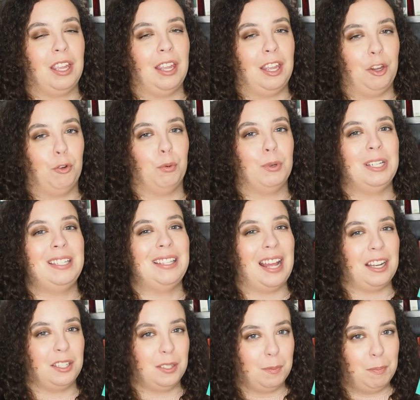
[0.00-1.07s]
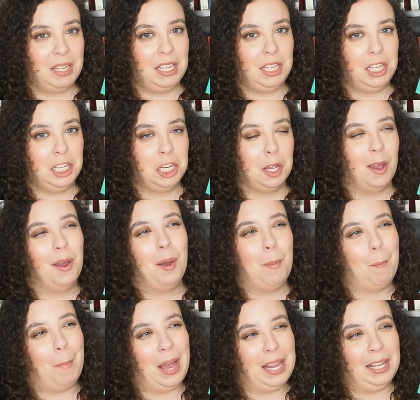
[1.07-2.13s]
increase that speed
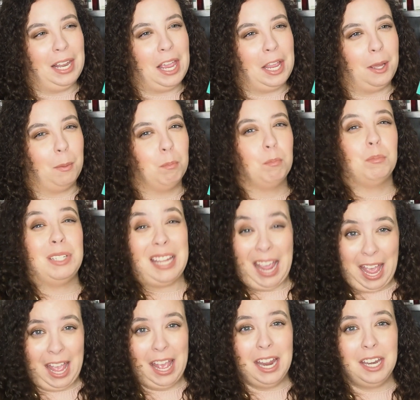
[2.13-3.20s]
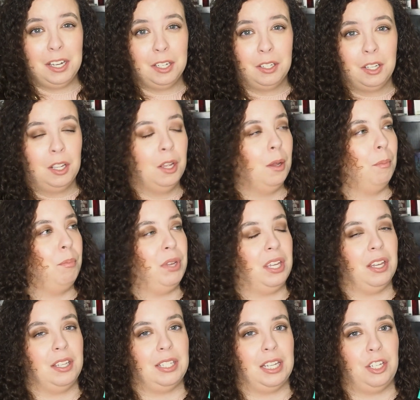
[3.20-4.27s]
by like 10
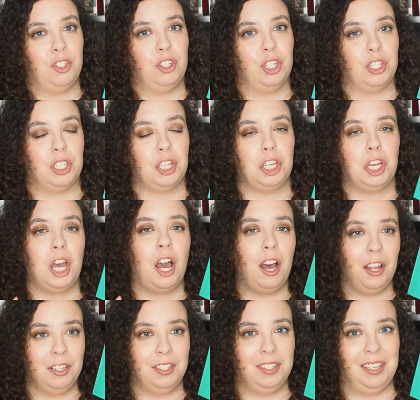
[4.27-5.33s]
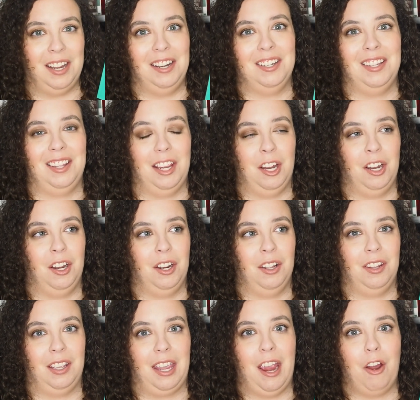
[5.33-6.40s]
because it's just constant. They,
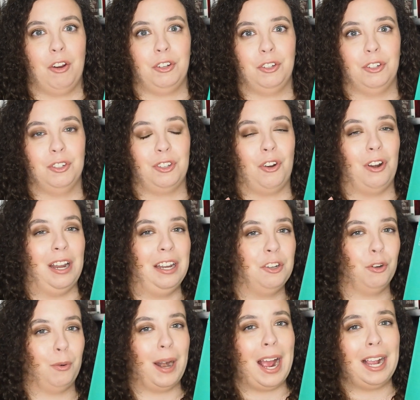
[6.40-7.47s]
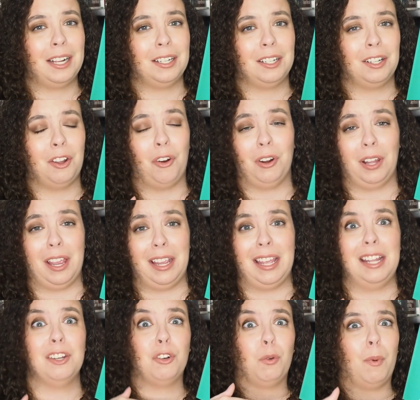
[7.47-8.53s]
the characters are interact are like
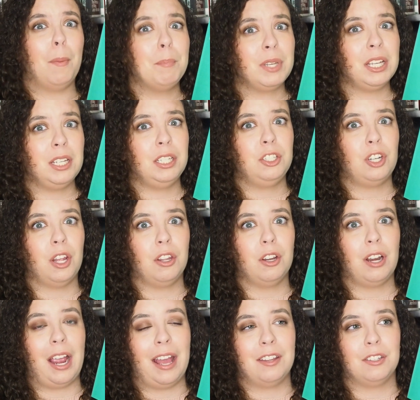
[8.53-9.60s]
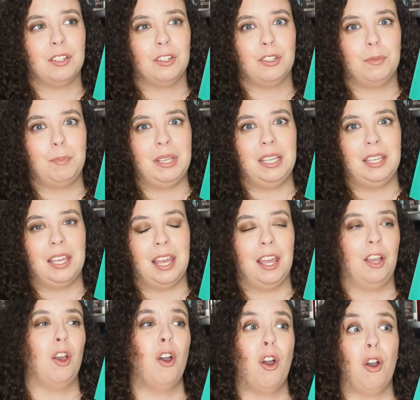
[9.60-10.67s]
interrupting each other as they're
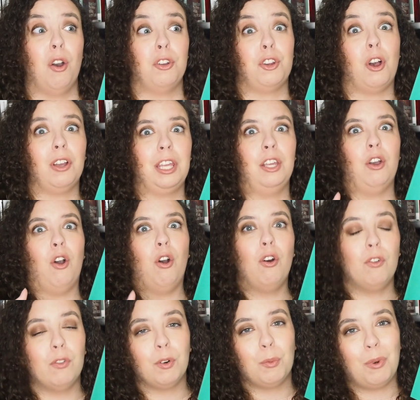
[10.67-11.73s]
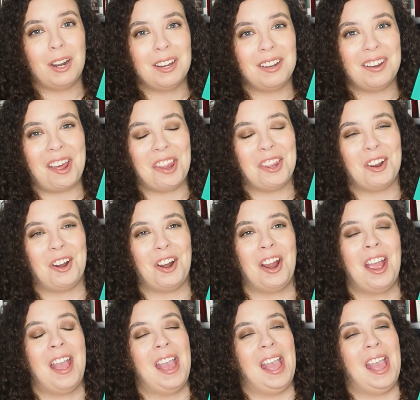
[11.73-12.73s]
speaking, talking over one another,